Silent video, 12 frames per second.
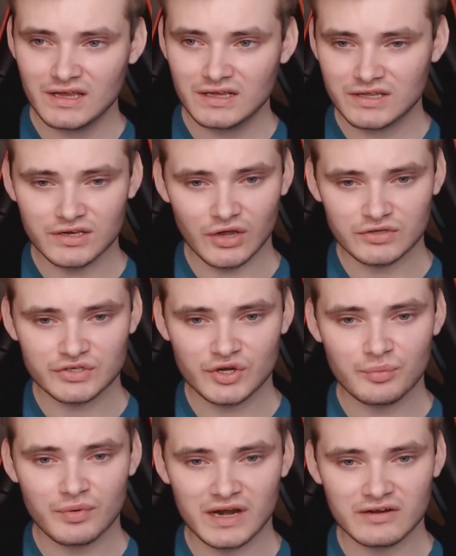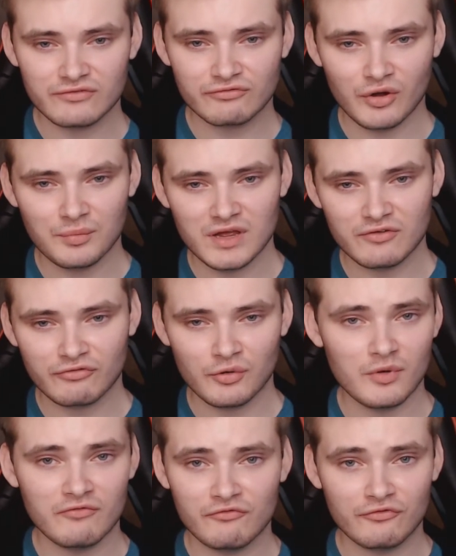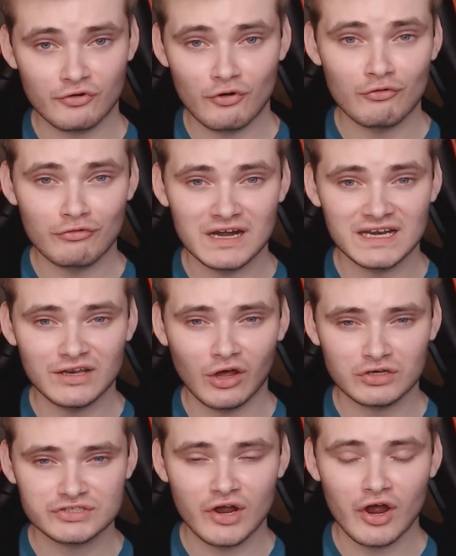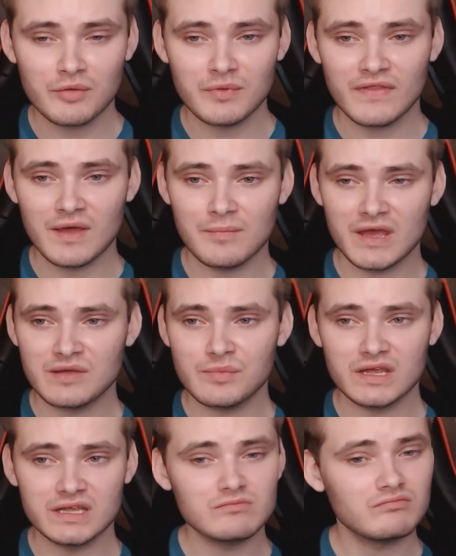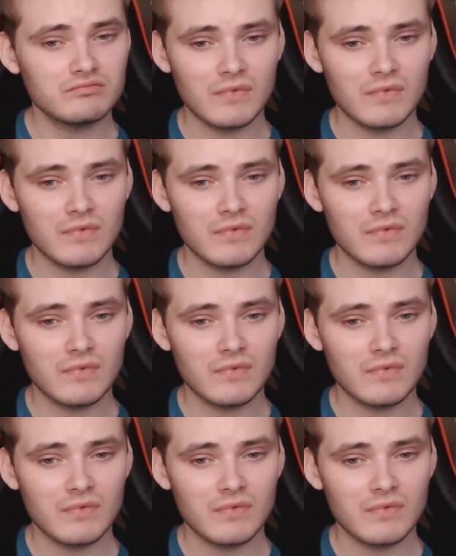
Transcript: you know, took a break from it for a really long time, and then maybe,